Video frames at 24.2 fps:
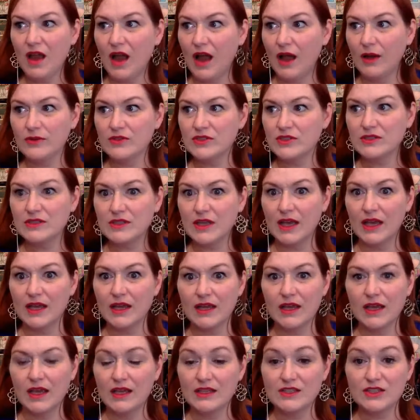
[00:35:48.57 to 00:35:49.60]
I was just
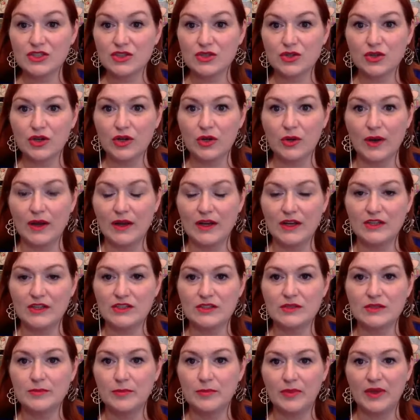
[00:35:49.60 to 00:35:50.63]
like, it's true. And
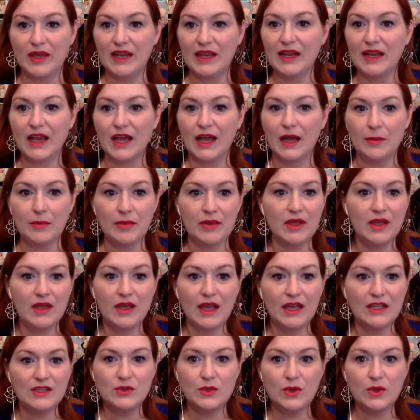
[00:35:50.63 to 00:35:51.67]
just getting up
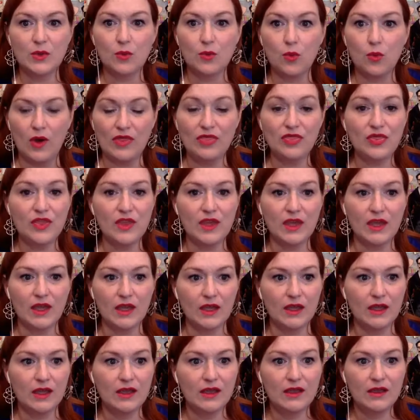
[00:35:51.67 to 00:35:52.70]
and doing one
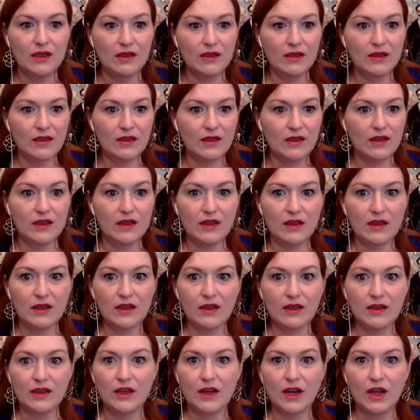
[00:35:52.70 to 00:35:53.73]
thing,
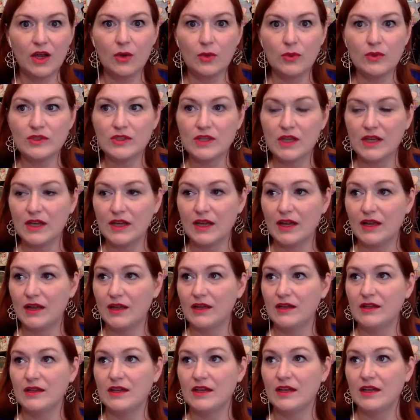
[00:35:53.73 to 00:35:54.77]
you know, it, it,
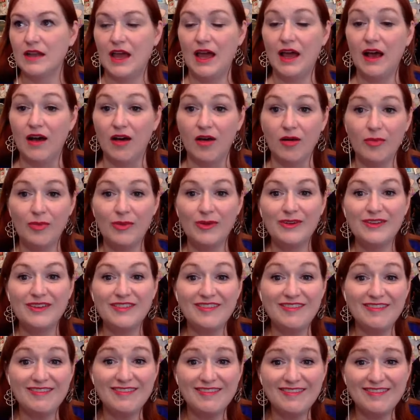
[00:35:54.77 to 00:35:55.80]
it can help.
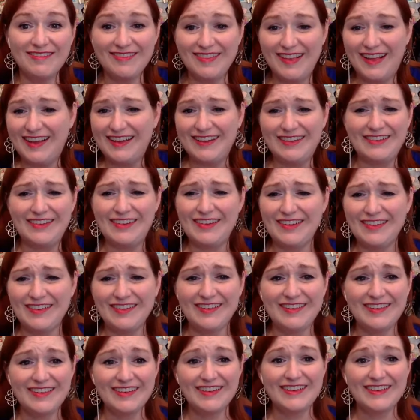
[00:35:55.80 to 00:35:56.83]
I don't know. Yeah.